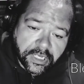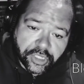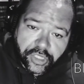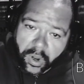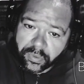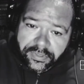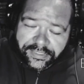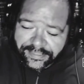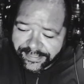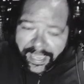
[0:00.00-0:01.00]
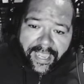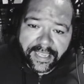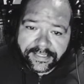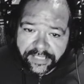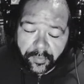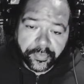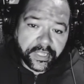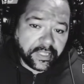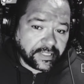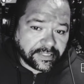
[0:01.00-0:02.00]
Don't say something
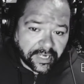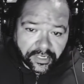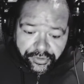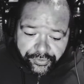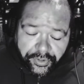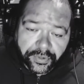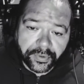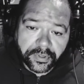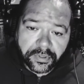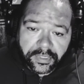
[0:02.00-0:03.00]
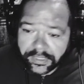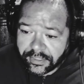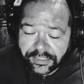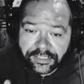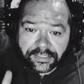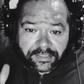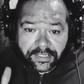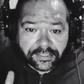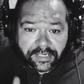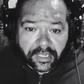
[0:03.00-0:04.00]
that's not true.
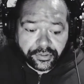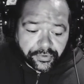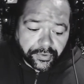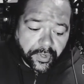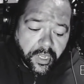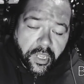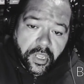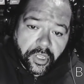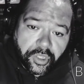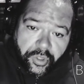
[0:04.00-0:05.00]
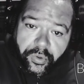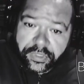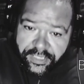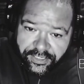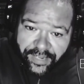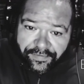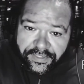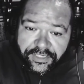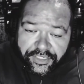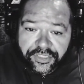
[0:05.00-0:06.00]
It's not true. You definitely
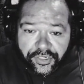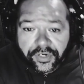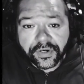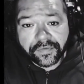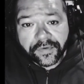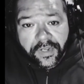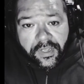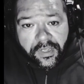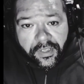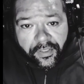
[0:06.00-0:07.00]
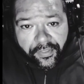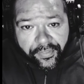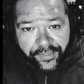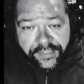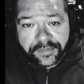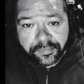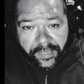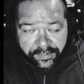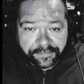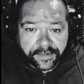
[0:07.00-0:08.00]
deserve this
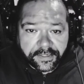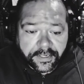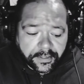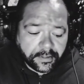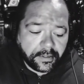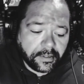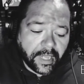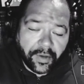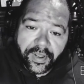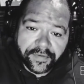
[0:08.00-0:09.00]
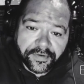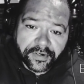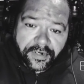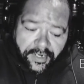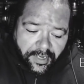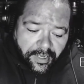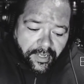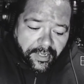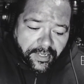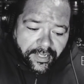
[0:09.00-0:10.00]
benefit. However,
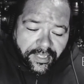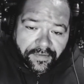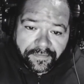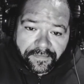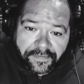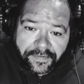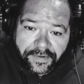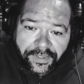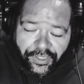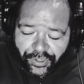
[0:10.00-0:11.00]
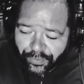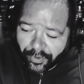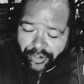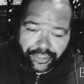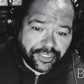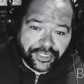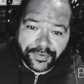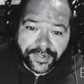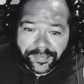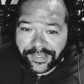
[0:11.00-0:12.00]
if you are just
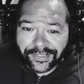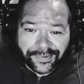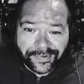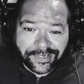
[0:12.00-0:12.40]
doing it because you want to